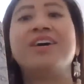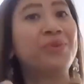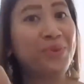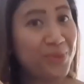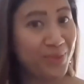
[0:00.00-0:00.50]

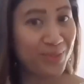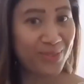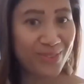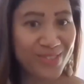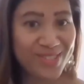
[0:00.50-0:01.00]

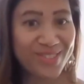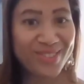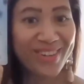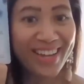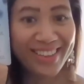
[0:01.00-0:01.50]
Ooh,
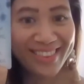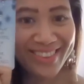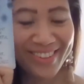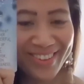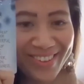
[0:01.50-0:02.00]

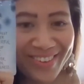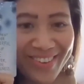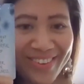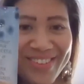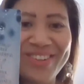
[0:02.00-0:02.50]

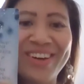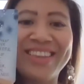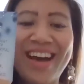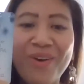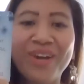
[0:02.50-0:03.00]
surrender. So
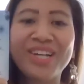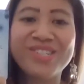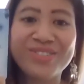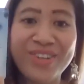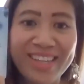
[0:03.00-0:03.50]
allowing
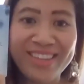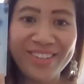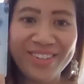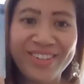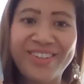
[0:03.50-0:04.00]

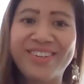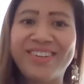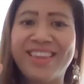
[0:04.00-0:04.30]
surrender.